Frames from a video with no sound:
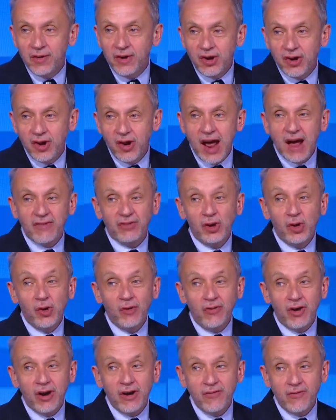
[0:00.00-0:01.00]
you don't have to
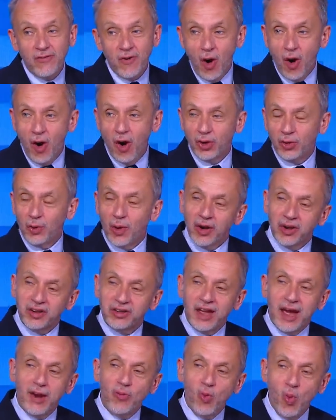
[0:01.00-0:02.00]
look very far to
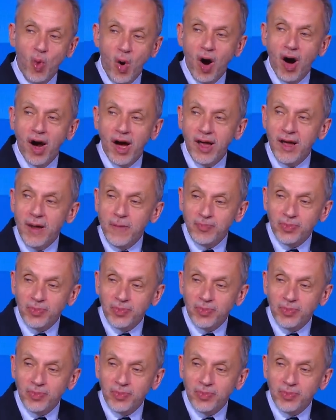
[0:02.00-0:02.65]
understand why